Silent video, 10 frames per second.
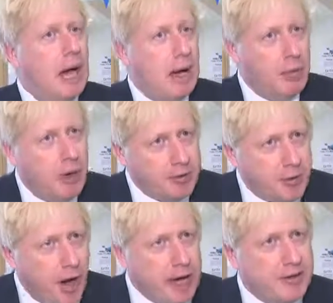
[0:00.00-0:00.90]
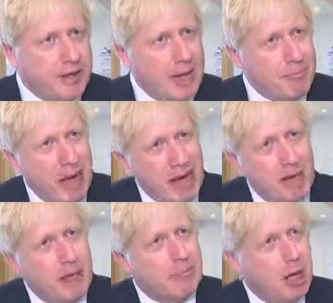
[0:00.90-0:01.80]
Uh, we're trying to get
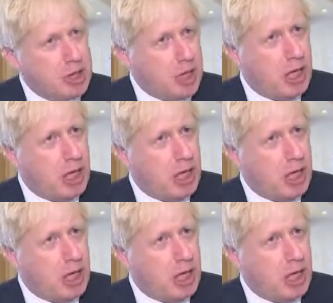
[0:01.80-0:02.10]
back much